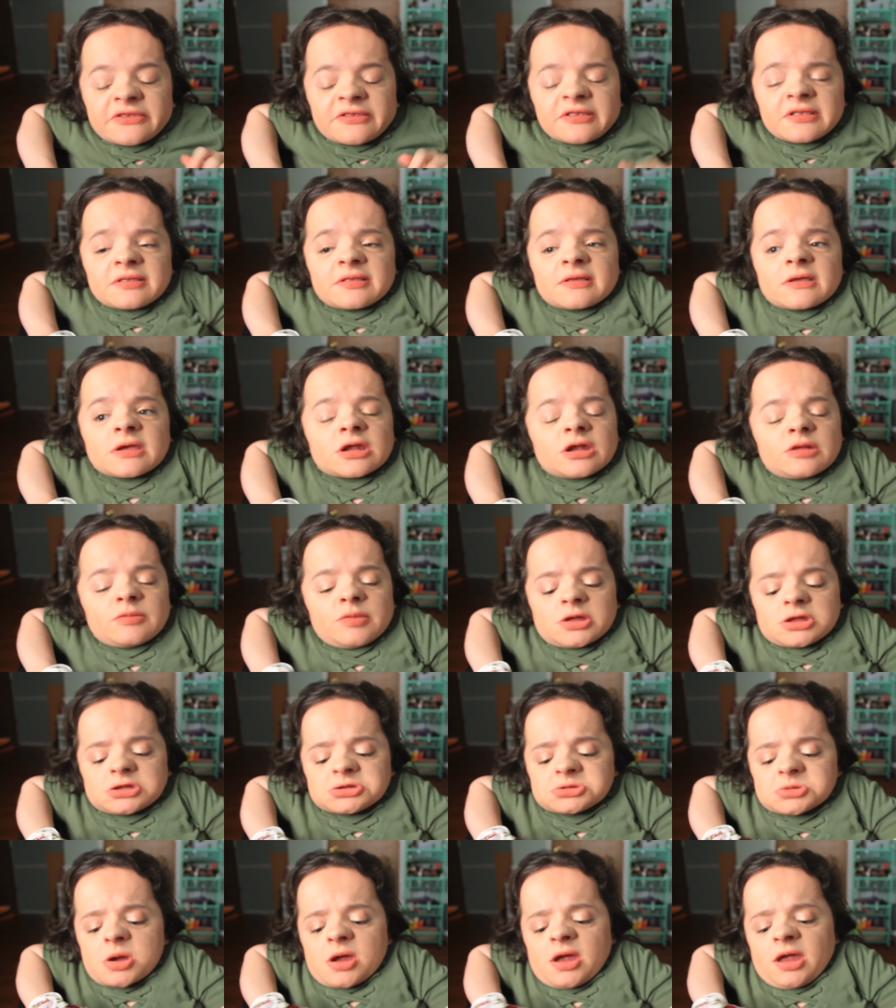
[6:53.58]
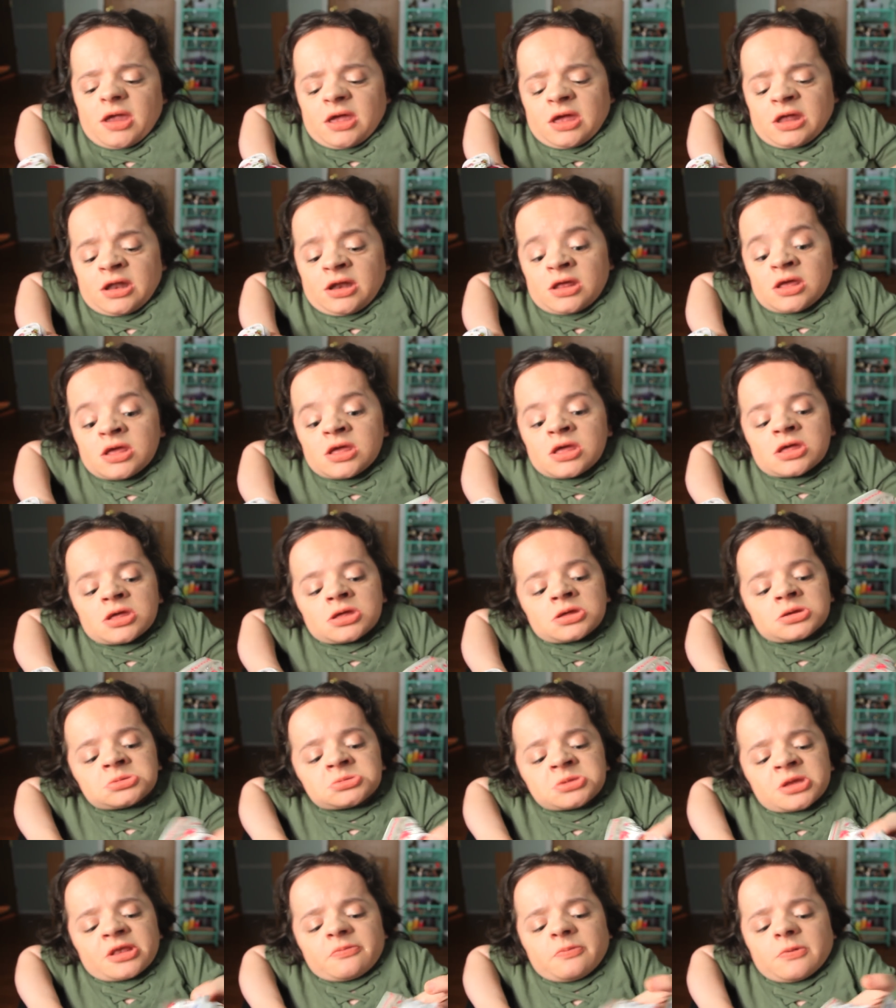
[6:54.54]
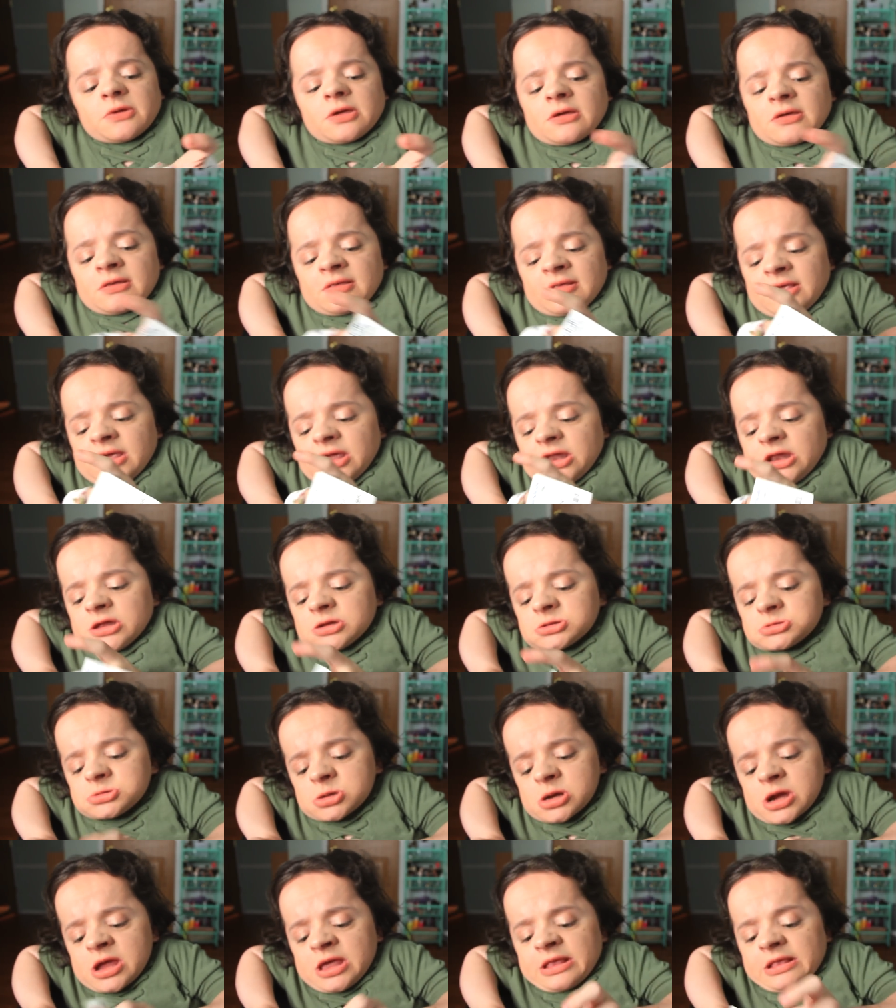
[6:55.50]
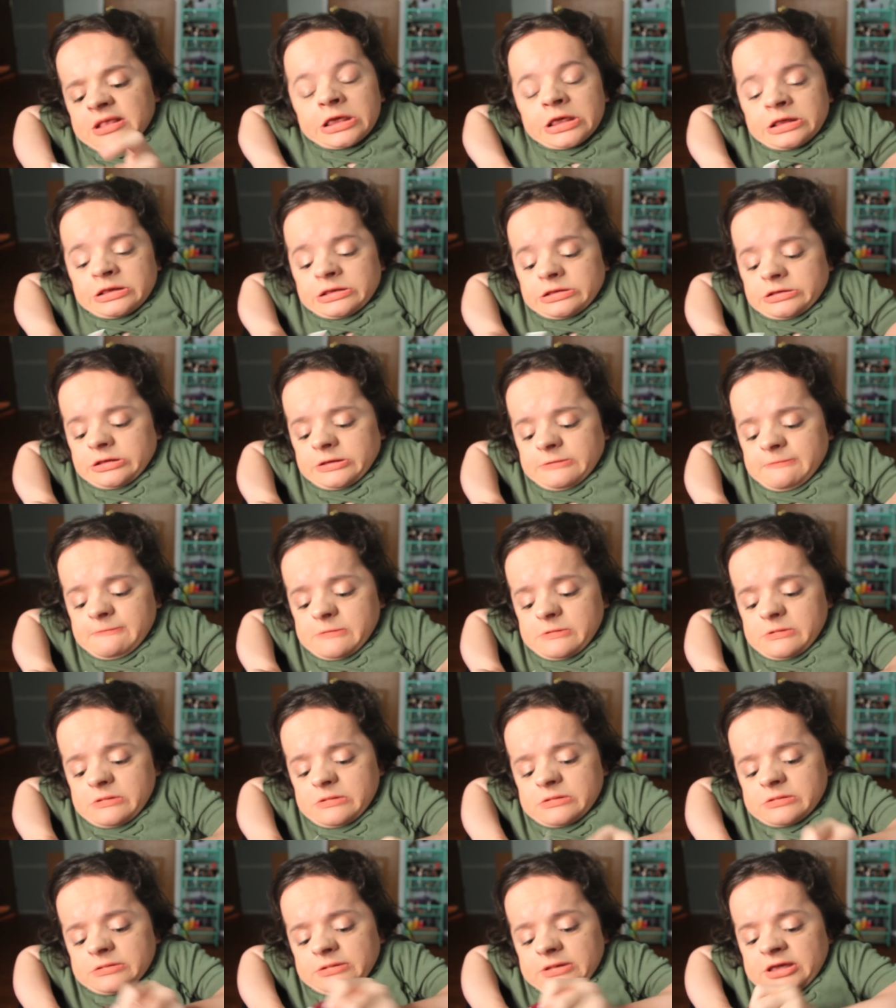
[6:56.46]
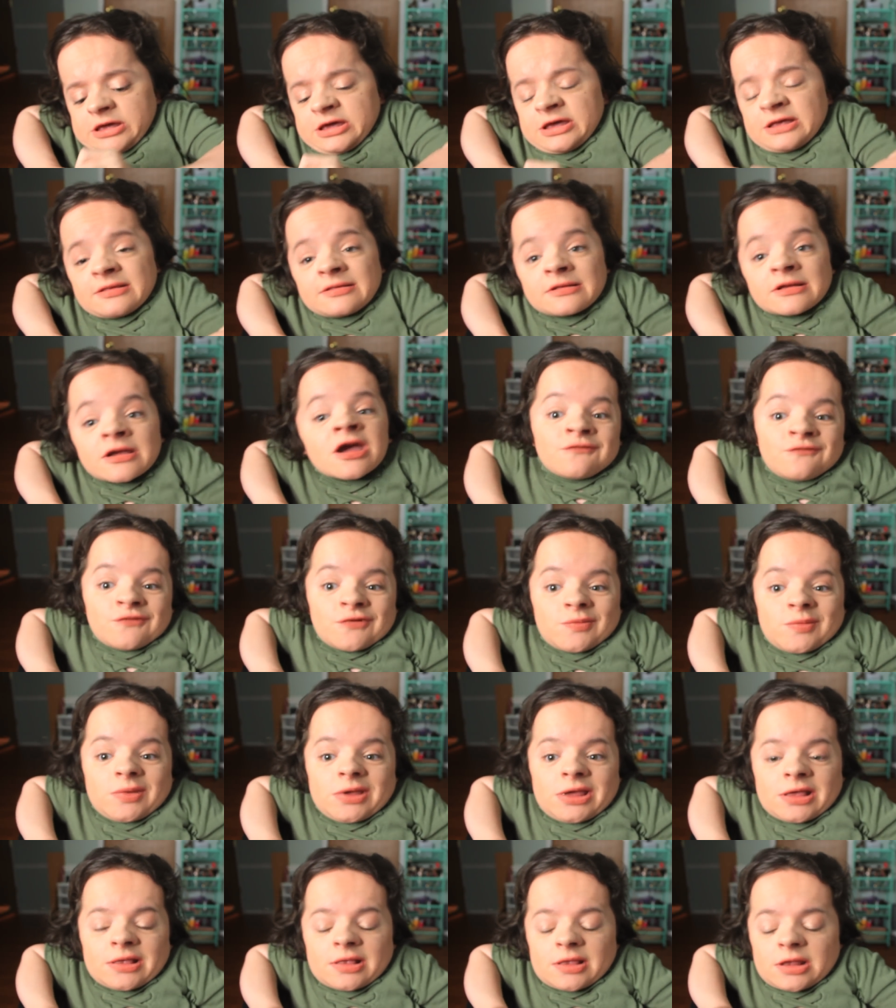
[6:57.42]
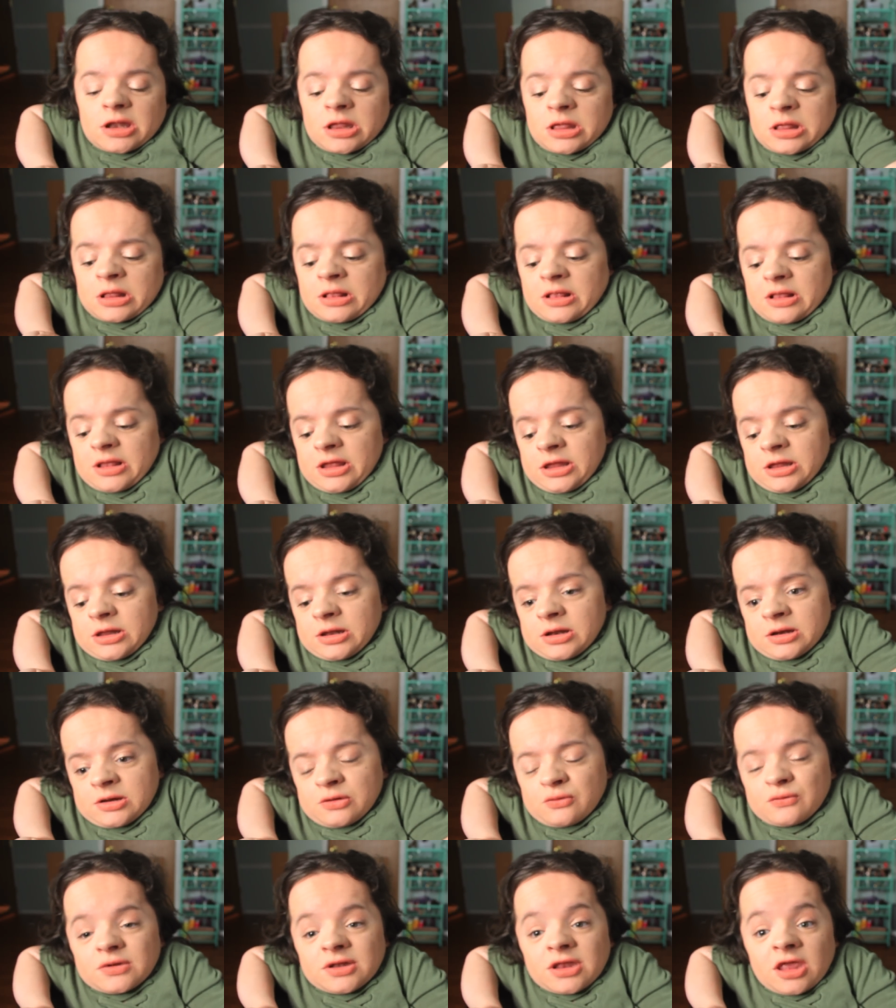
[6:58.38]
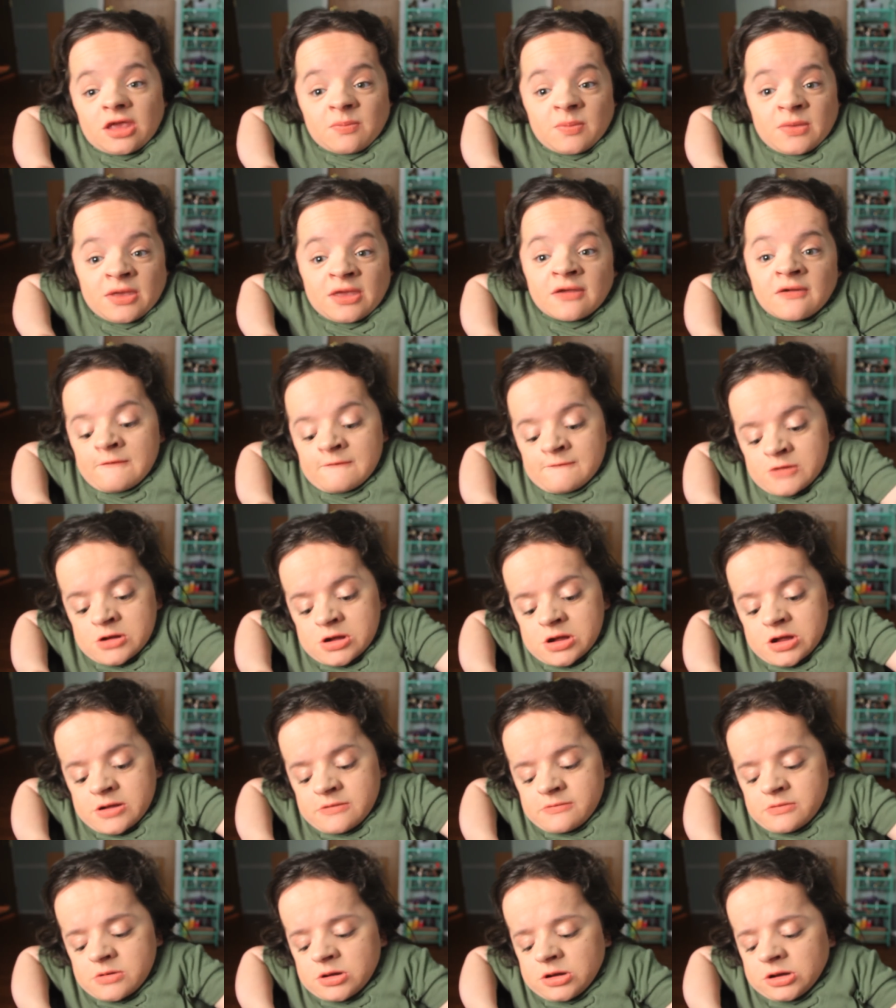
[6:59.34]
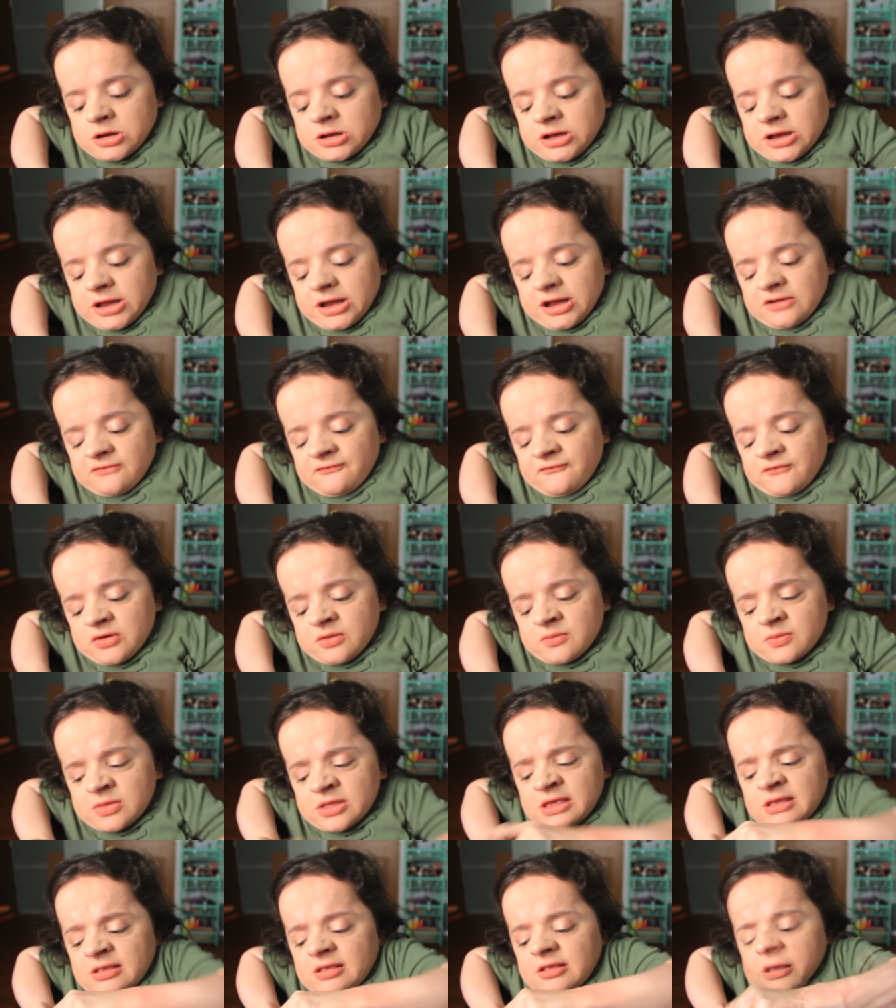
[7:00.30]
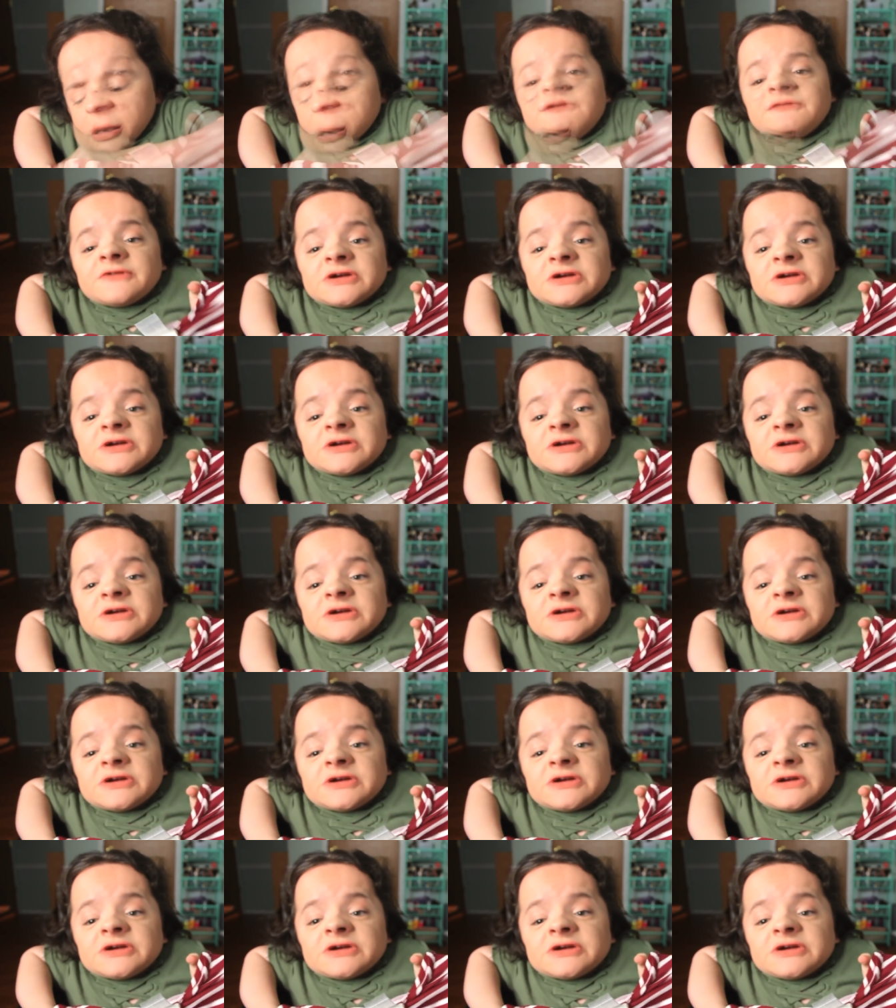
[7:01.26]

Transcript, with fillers: this isn't going to be a try-on, just because getting dressed is a difficult task for me as it is, and it would take me forever and a day to film this. The